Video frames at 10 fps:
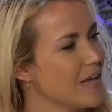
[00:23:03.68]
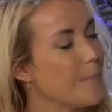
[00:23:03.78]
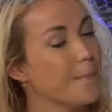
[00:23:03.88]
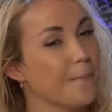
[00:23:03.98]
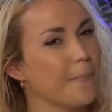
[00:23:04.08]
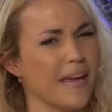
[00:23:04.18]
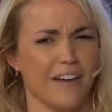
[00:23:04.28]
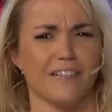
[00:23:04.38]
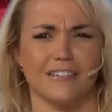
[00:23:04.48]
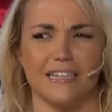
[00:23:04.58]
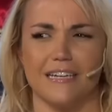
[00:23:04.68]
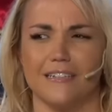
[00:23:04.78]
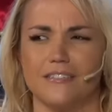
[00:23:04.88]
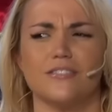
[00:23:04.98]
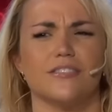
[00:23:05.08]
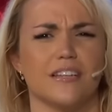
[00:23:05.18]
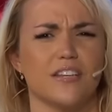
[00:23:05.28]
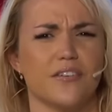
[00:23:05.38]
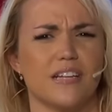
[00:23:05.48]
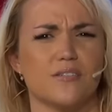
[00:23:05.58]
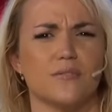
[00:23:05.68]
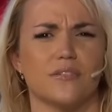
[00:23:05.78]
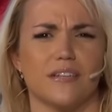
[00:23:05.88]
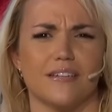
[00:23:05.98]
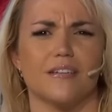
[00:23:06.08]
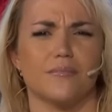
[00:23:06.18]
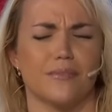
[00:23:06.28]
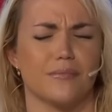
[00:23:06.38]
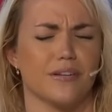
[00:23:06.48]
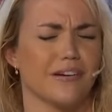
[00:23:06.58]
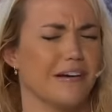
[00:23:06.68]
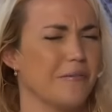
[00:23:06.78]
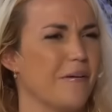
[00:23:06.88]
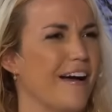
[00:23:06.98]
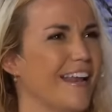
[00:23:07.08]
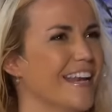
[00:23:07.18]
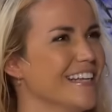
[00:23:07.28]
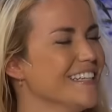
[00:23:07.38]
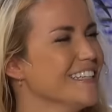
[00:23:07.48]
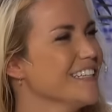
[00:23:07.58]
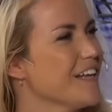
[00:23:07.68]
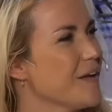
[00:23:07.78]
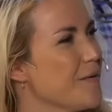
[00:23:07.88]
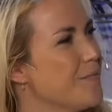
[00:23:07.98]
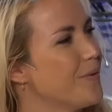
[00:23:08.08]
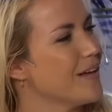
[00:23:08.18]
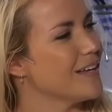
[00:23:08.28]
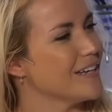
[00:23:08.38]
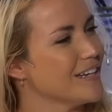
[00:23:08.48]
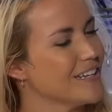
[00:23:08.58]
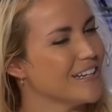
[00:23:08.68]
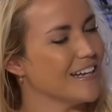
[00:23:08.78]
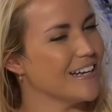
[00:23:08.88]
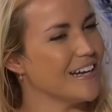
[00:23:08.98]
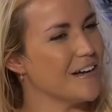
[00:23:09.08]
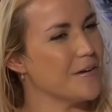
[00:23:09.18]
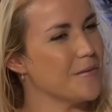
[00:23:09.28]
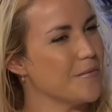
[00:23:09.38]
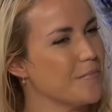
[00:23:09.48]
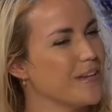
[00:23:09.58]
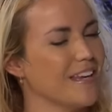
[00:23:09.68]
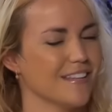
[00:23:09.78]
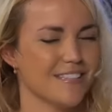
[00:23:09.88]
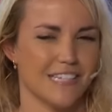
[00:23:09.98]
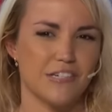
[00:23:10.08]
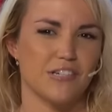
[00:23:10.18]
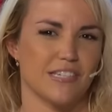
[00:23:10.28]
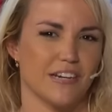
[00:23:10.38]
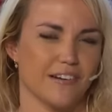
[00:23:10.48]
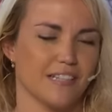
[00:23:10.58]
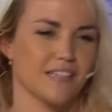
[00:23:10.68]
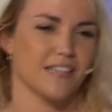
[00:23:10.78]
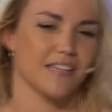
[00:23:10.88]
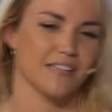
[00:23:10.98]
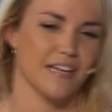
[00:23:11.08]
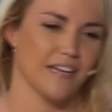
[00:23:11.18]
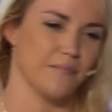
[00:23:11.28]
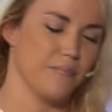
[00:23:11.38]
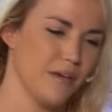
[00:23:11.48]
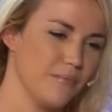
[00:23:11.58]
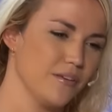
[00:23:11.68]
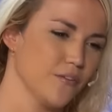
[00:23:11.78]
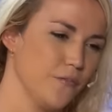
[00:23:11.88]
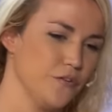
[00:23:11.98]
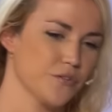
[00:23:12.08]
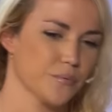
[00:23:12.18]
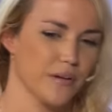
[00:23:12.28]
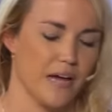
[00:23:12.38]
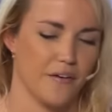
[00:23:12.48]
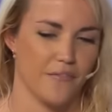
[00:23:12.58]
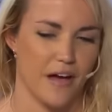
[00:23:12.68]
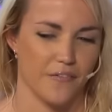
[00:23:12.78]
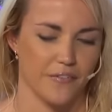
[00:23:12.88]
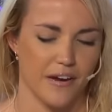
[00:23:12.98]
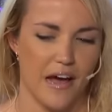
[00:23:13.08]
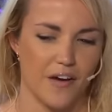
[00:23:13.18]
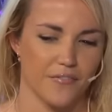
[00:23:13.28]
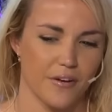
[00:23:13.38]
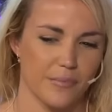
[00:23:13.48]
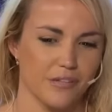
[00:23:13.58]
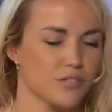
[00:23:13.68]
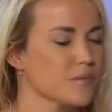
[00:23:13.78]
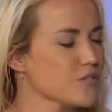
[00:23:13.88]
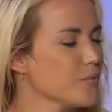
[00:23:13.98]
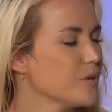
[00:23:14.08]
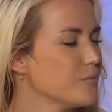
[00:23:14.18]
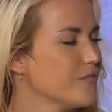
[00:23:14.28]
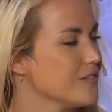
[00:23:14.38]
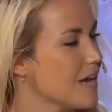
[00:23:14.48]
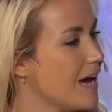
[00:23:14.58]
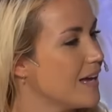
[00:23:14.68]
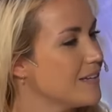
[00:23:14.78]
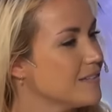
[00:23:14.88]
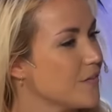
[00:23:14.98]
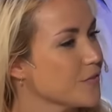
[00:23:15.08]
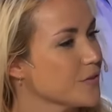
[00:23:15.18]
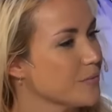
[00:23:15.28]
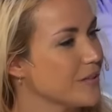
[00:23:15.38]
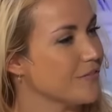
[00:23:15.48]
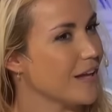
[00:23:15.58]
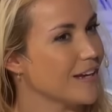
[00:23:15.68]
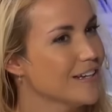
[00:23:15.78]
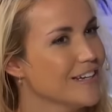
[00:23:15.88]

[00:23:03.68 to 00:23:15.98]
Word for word: Apparently. Damn. I think you guys Googled it. Let, let me know how it went. wow. But but yeah, that's interesting, right? To think that maybe in the future we'll have half and half. I mean, there's been so many movies. I definitely believe that